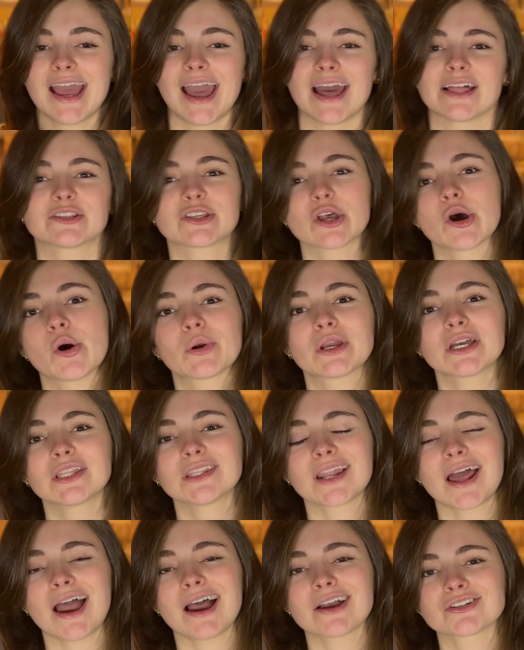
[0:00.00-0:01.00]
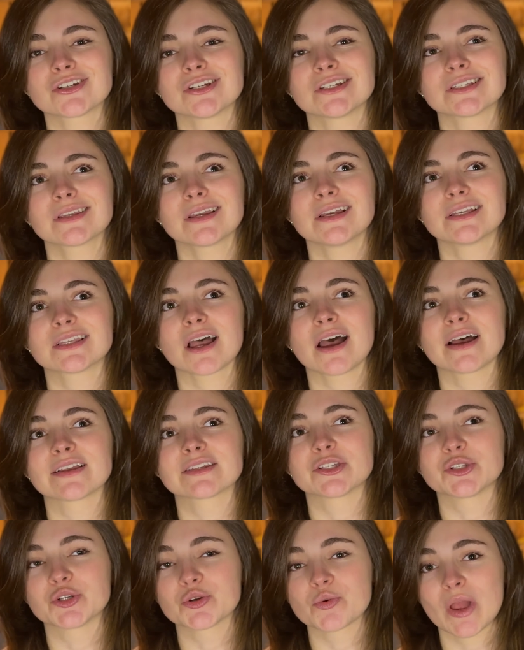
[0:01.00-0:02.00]
And so Gilded Ashes is a
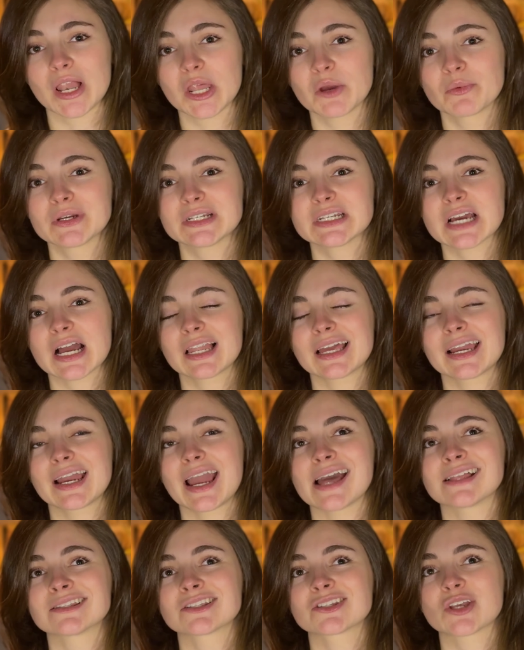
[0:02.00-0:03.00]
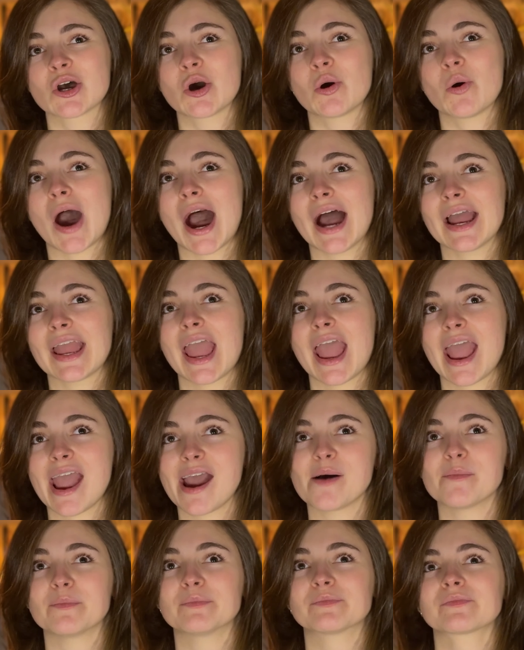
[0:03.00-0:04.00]
Cinderella retelling, and so I
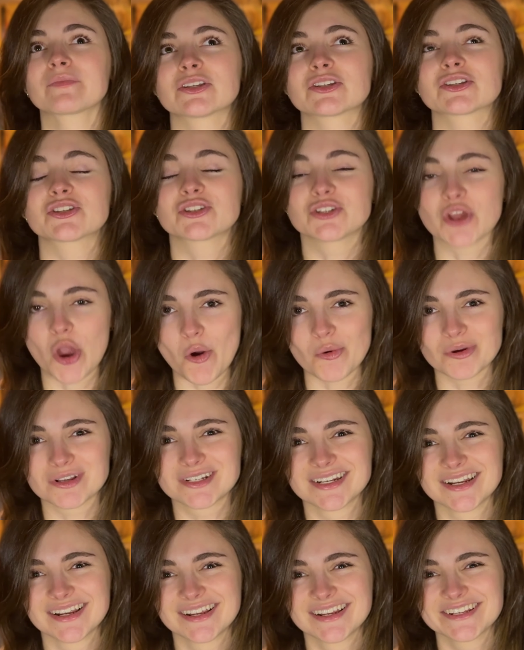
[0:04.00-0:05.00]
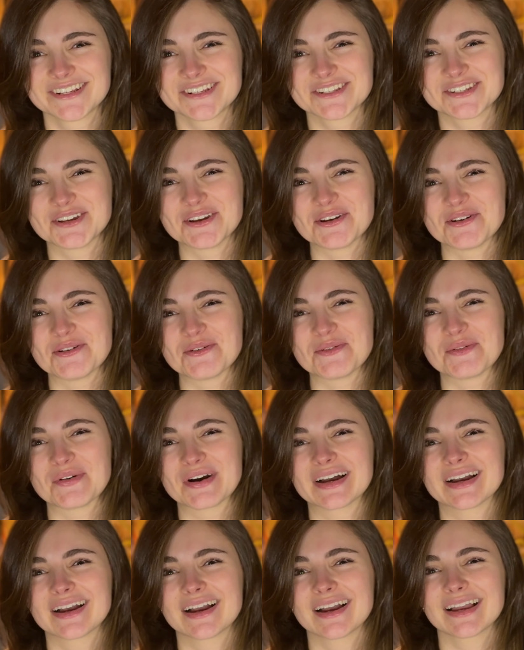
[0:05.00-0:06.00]
am stoked to
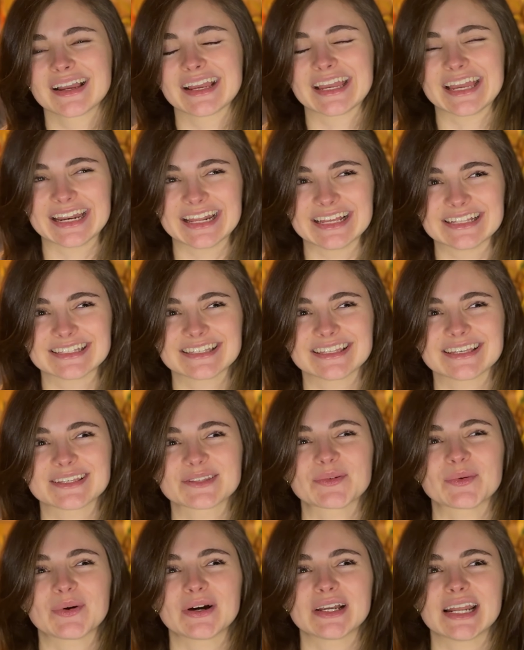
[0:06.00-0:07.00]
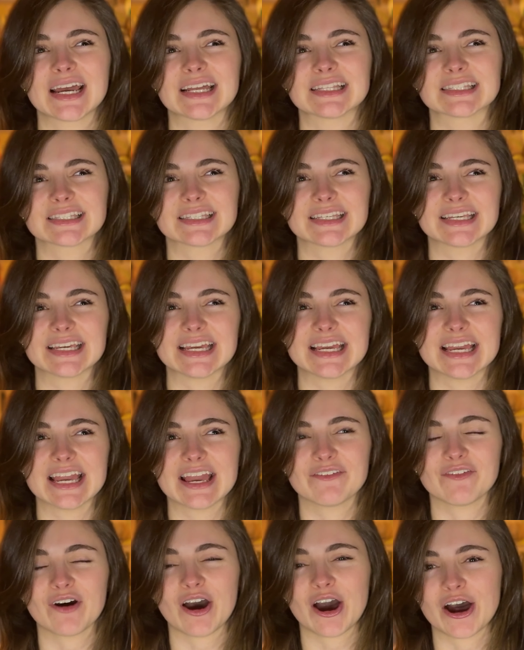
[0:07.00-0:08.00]
get into this one and see
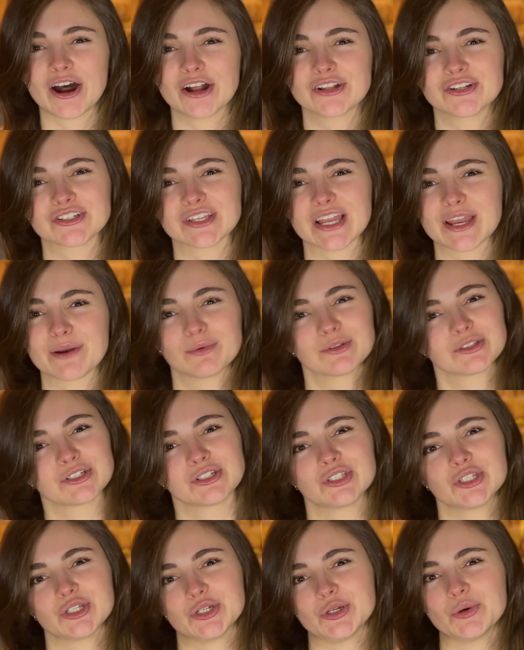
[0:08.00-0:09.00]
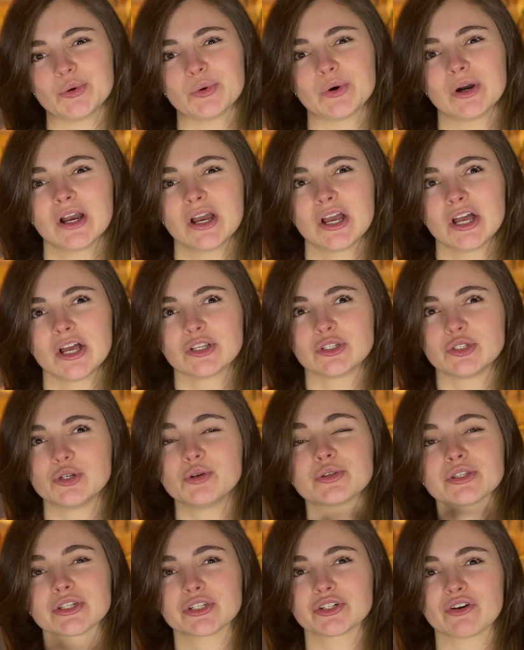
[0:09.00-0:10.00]
if Hodge is able to do to
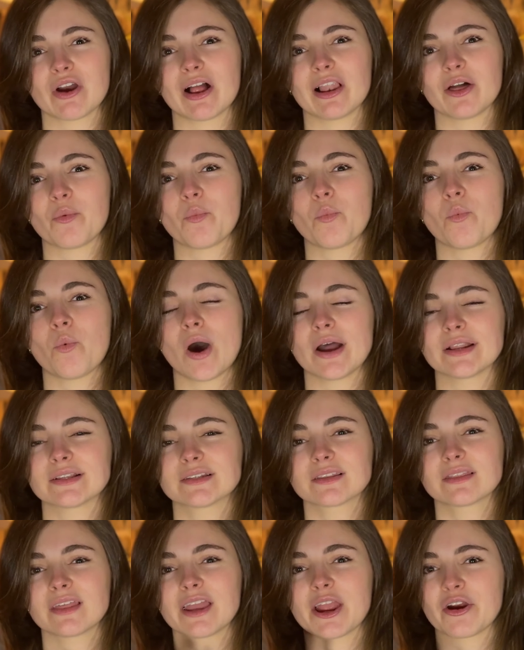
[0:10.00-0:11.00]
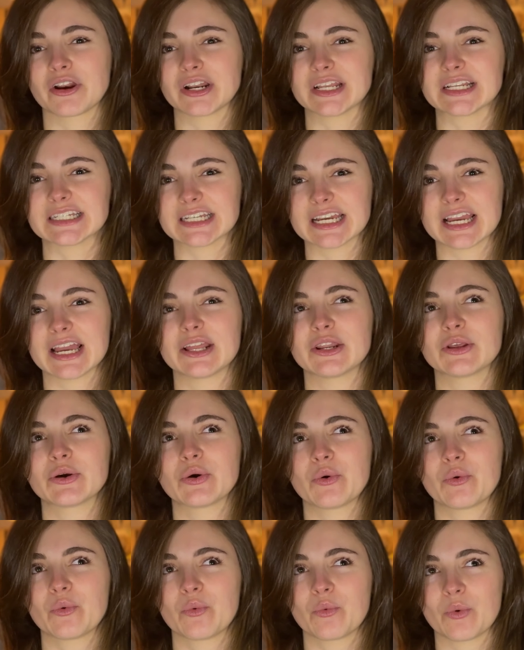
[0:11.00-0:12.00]
Cinderella what they already did
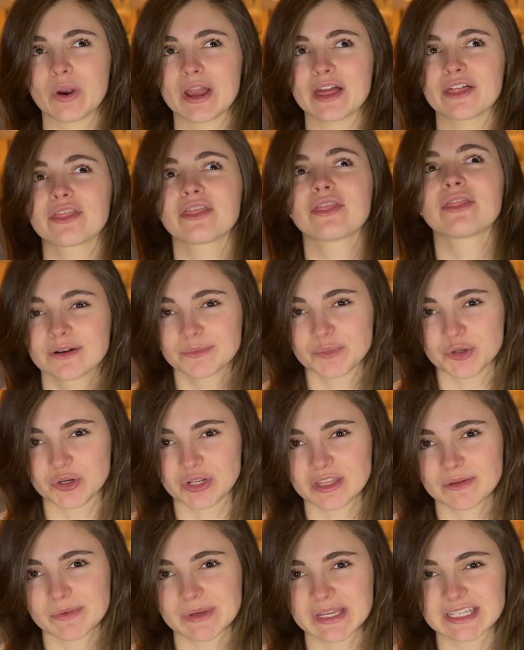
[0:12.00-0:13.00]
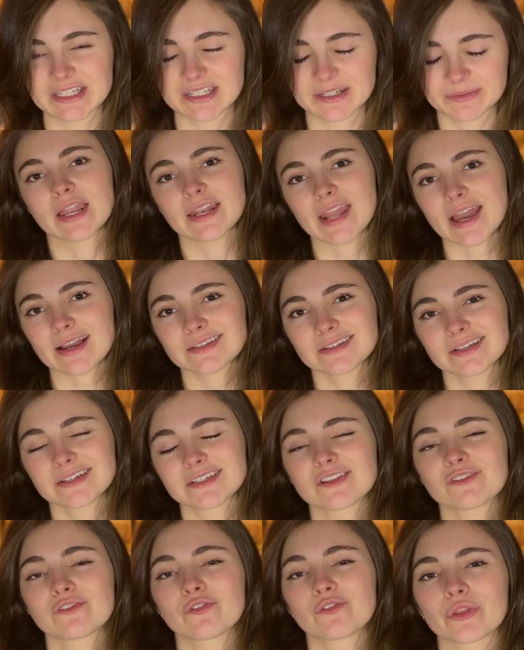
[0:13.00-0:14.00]
with Beauty and the Beast. Next is
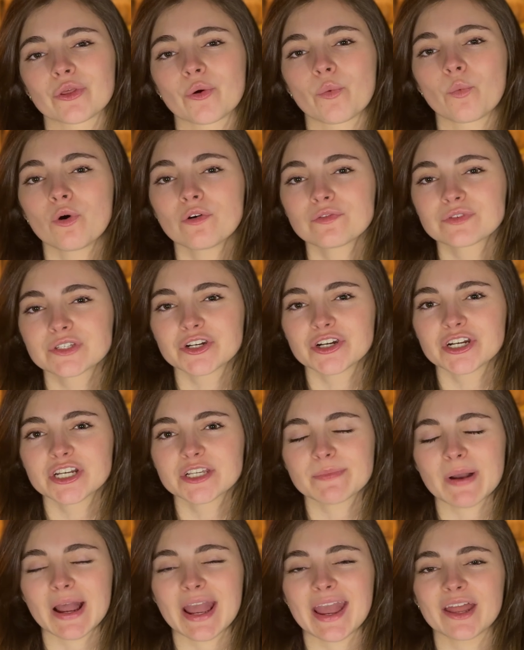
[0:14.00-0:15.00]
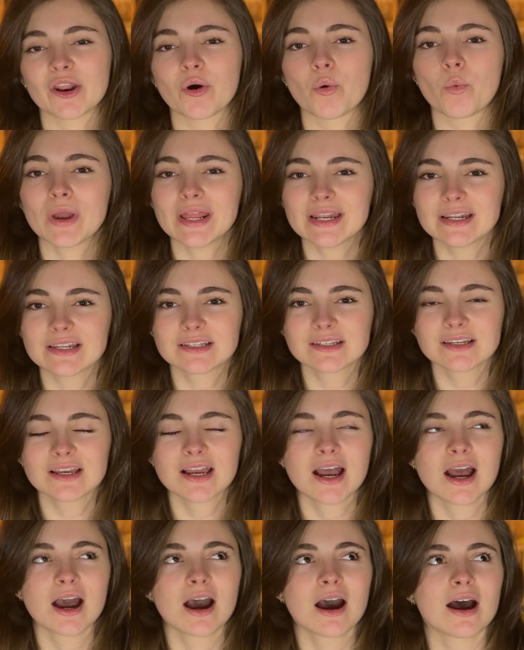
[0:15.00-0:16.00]
the the Wolf series by Hannah Whitten.
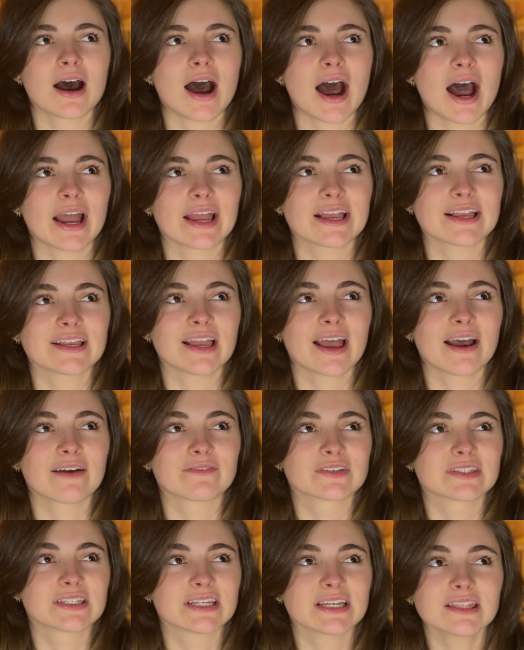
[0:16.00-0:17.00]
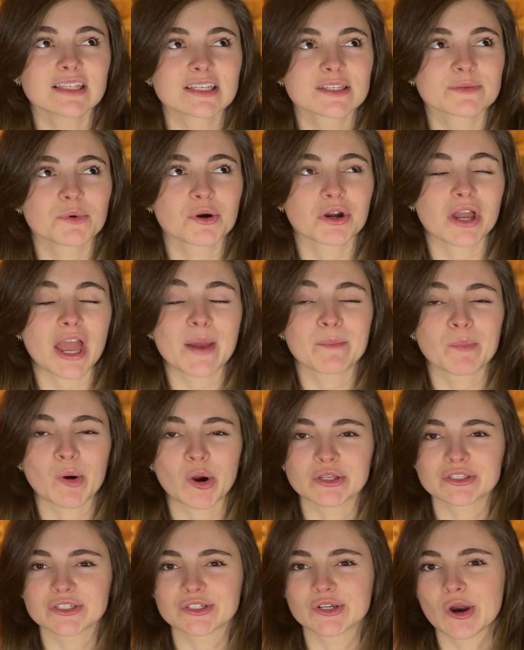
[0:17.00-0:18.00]
I have seen this book at
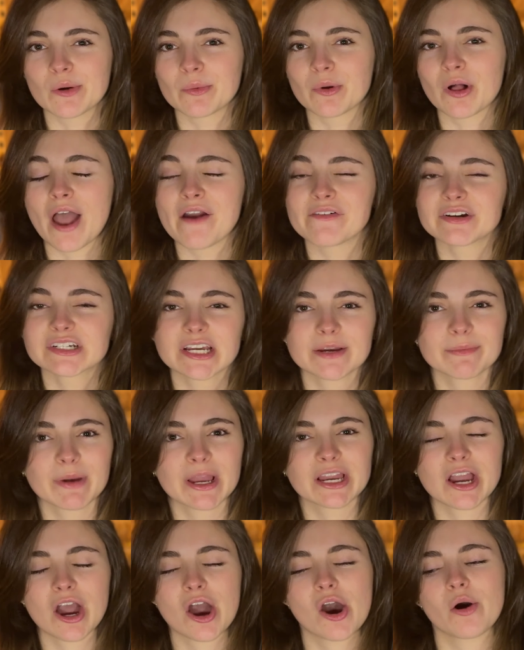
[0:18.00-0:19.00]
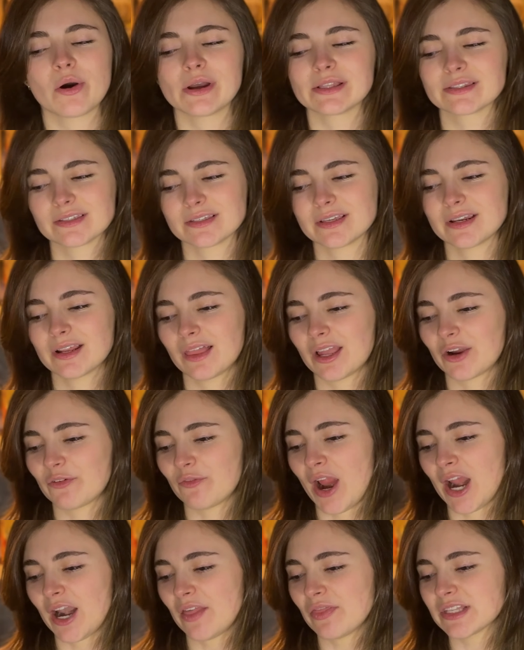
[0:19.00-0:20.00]
Barnes & Noble. Every time I go, it's sitting like
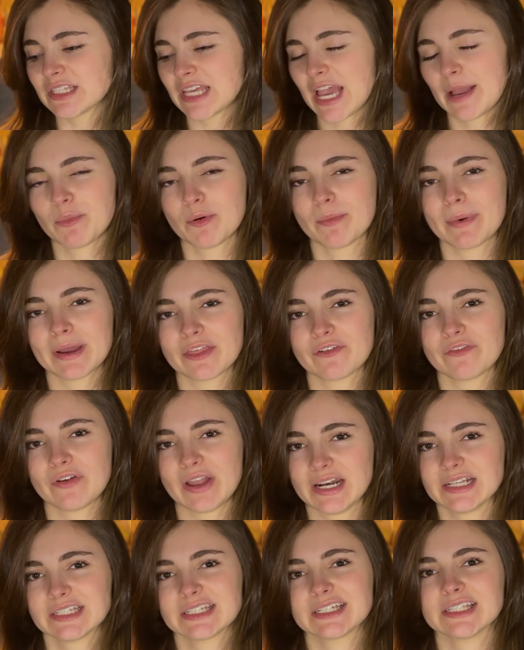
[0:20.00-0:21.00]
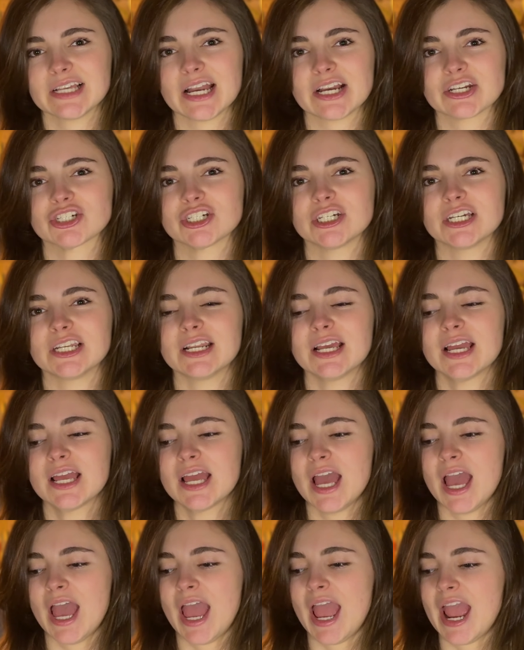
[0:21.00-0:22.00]
right on the table by the fantasy section,
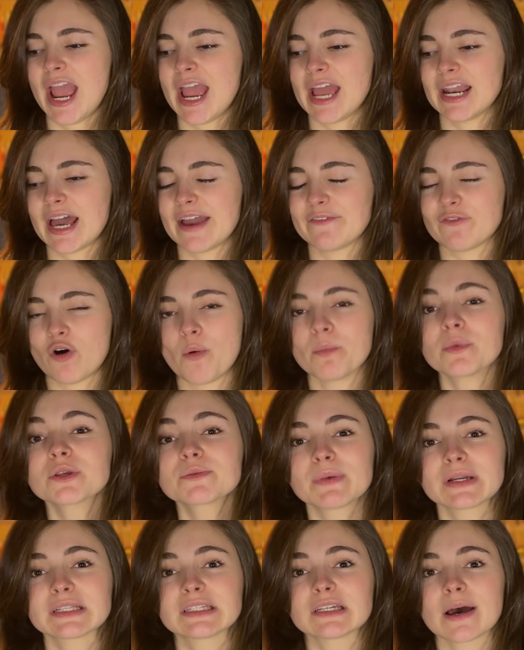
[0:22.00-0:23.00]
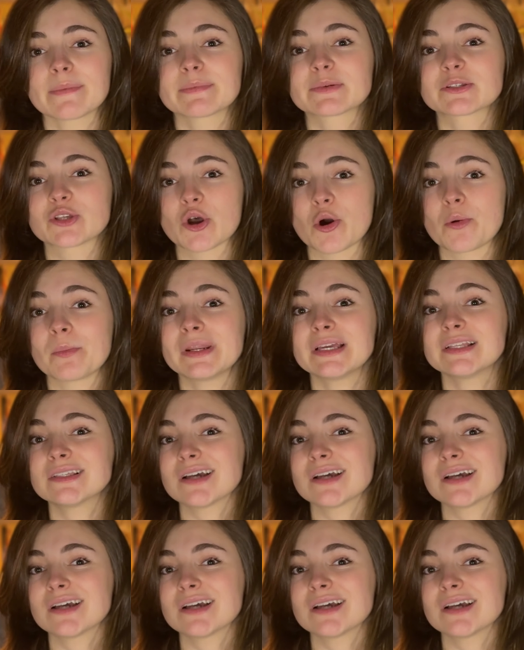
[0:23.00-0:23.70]
and I've almost picked it up so many